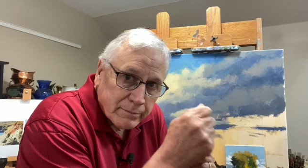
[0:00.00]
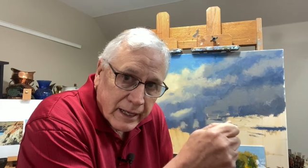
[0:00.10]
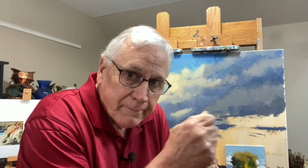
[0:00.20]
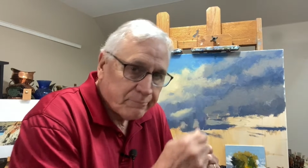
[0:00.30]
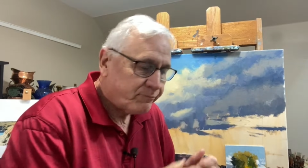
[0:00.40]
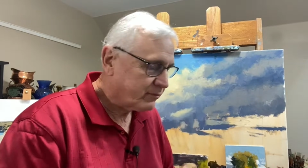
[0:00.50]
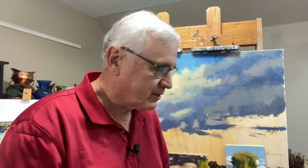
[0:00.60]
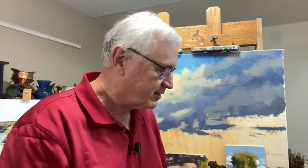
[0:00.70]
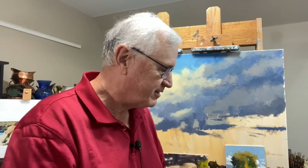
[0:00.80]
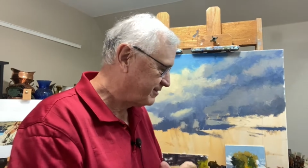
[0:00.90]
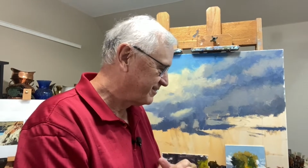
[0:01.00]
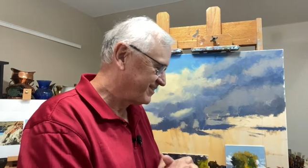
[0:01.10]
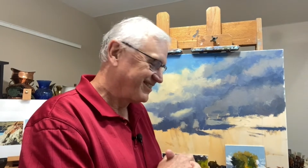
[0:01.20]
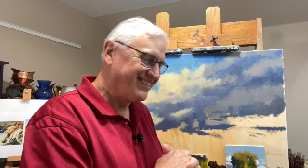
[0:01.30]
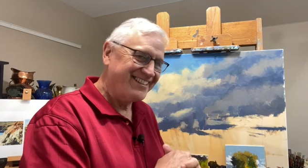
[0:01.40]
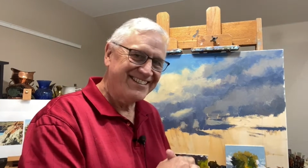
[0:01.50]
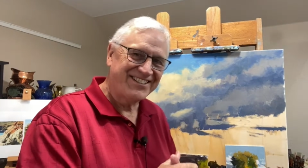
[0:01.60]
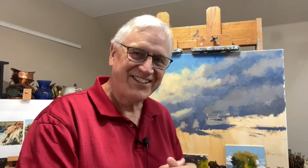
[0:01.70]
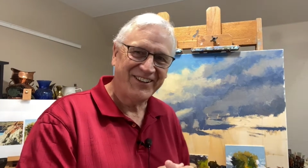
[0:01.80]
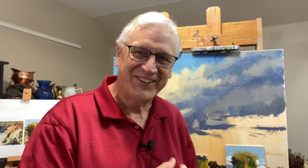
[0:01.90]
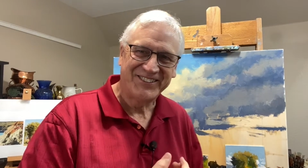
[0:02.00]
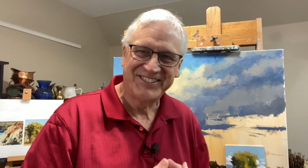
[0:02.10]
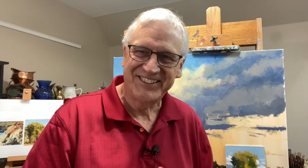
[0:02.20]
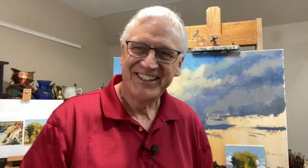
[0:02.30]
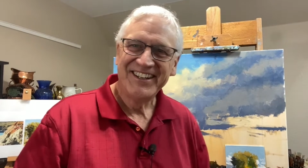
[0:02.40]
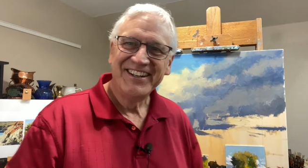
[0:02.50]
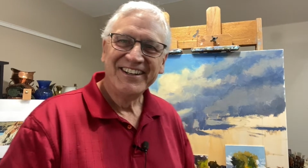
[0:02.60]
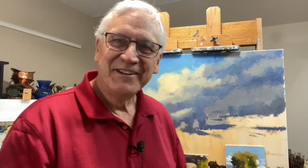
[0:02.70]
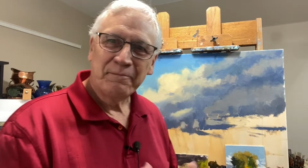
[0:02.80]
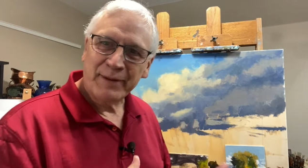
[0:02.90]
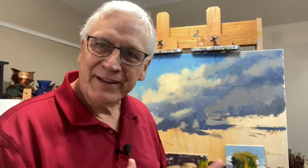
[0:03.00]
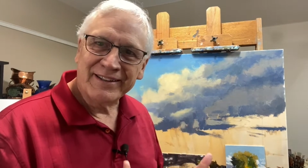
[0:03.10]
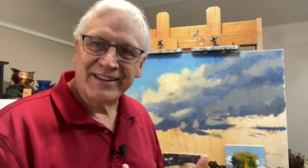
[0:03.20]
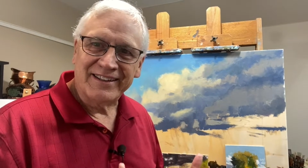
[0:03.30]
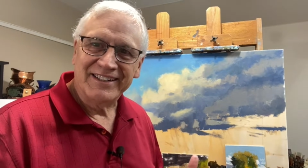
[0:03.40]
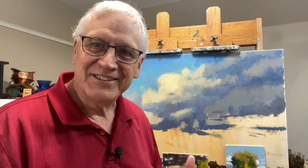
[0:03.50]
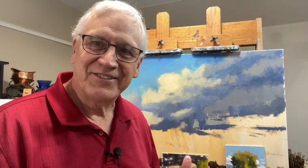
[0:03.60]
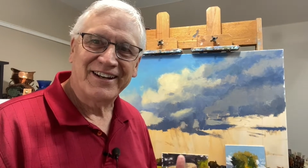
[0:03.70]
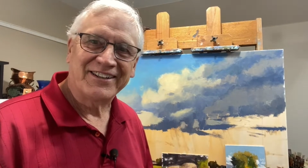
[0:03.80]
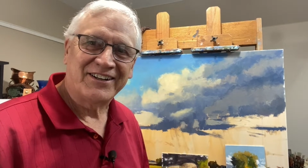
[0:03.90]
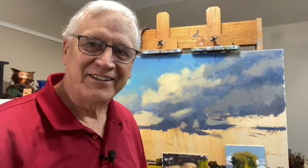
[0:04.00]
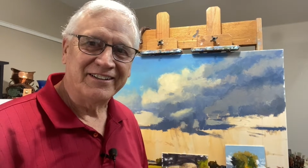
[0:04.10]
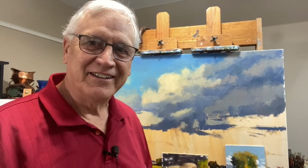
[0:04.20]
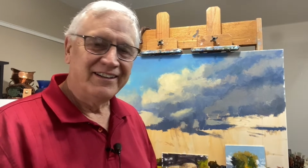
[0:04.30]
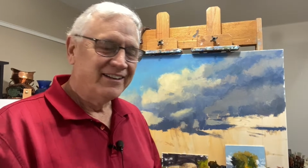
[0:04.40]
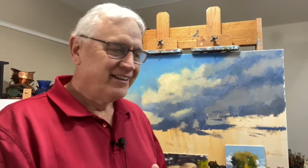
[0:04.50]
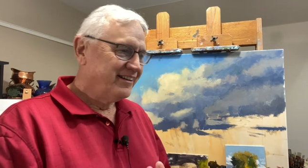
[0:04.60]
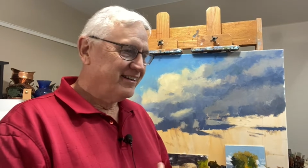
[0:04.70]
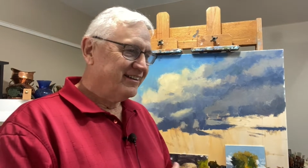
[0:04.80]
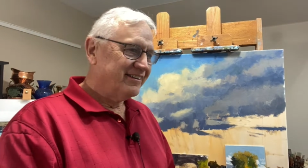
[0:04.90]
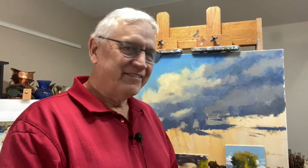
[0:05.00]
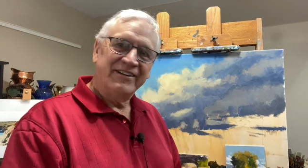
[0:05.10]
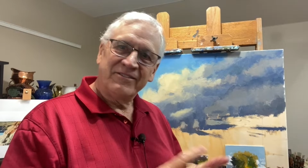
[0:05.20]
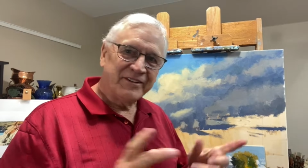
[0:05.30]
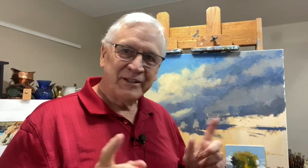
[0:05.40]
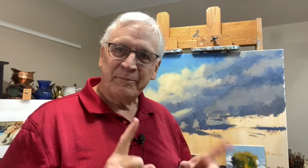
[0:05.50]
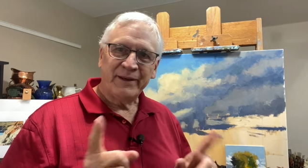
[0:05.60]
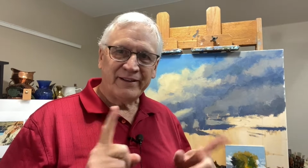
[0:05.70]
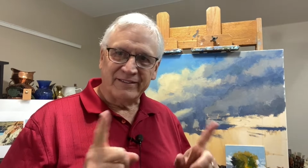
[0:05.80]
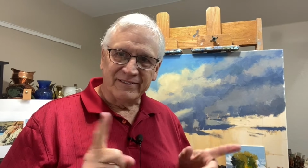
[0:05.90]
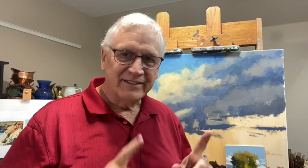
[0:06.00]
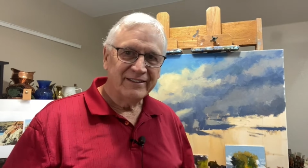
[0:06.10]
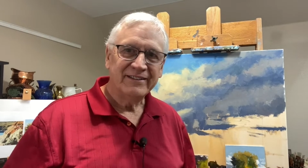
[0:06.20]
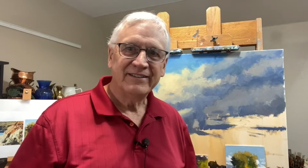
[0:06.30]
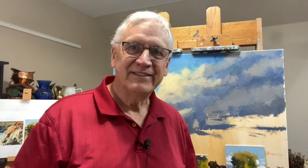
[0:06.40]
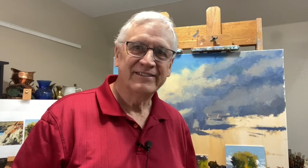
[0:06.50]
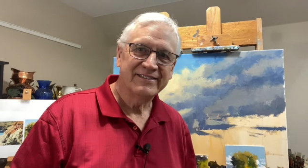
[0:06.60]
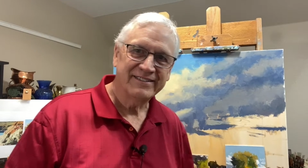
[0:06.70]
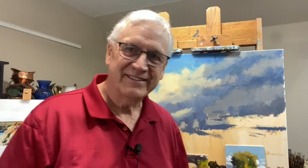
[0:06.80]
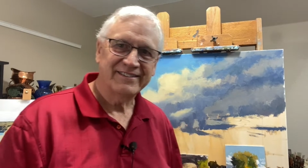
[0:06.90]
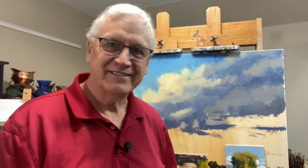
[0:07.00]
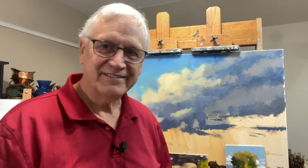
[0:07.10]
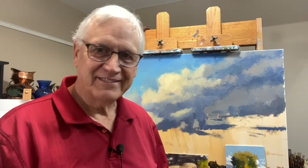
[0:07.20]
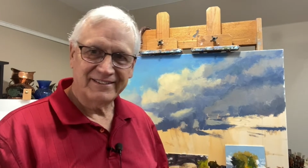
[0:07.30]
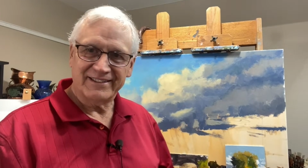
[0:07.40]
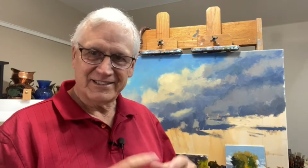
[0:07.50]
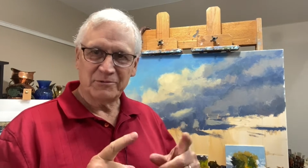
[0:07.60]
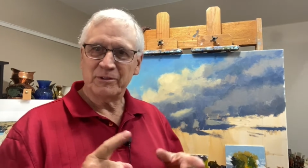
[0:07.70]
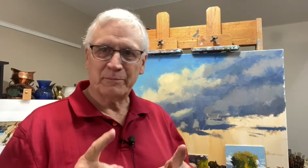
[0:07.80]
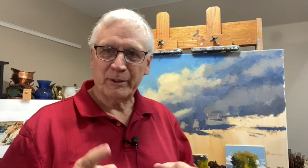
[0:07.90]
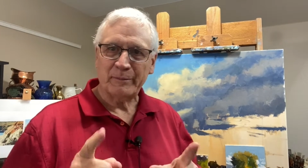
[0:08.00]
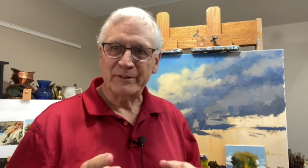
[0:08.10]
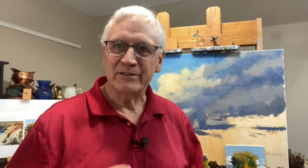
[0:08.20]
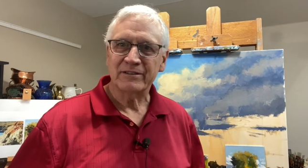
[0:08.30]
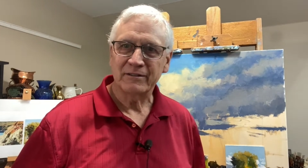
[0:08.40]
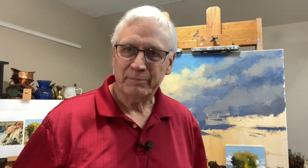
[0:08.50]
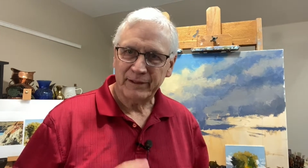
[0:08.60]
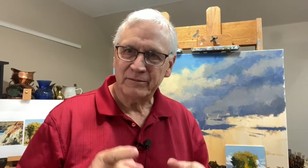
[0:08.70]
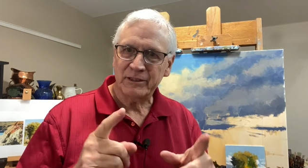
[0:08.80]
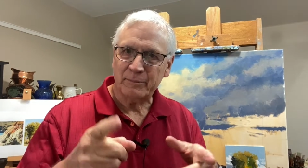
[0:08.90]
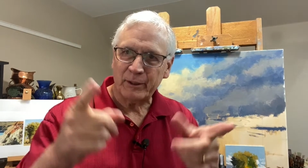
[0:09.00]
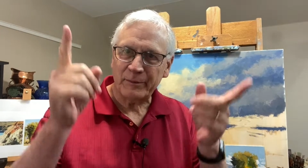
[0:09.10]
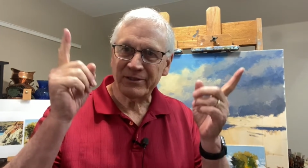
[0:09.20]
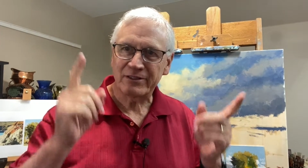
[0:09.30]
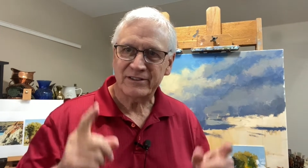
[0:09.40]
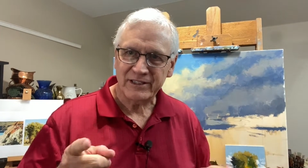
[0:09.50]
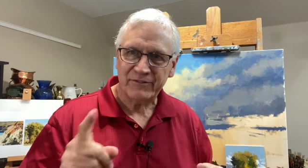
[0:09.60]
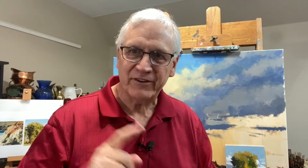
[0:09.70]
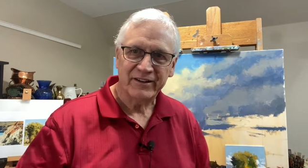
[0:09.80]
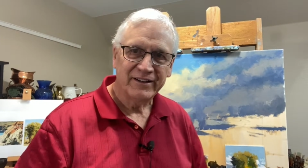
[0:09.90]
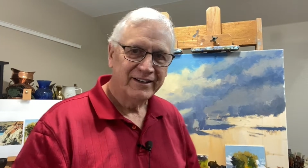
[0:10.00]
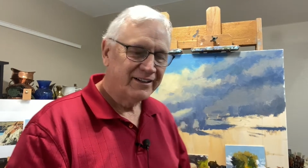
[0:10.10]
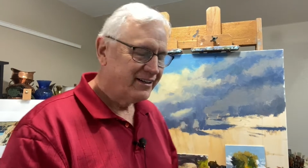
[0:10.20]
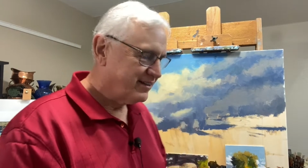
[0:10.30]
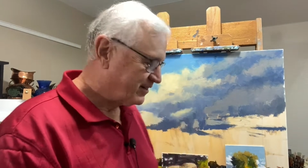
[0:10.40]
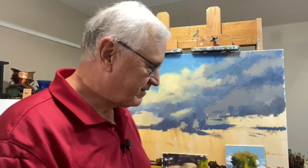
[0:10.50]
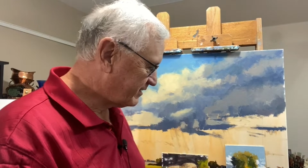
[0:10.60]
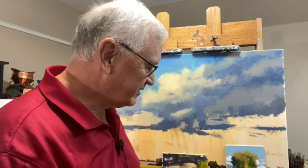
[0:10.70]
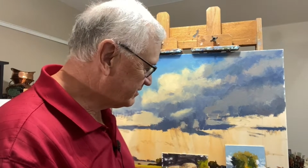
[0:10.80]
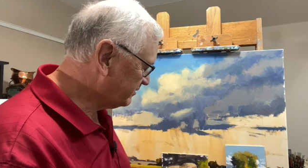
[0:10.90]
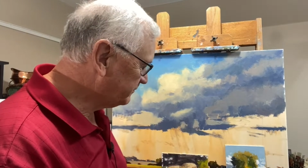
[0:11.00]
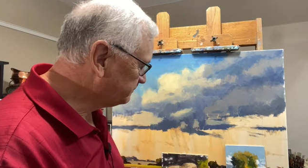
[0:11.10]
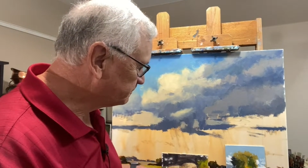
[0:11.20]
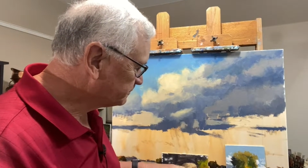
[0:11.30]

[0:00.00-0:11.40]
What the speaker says: dab. And so, piddling is what I call it. We don't want to piddle unless it's with a purpose. Piddle with a purpose, it's different. All right, so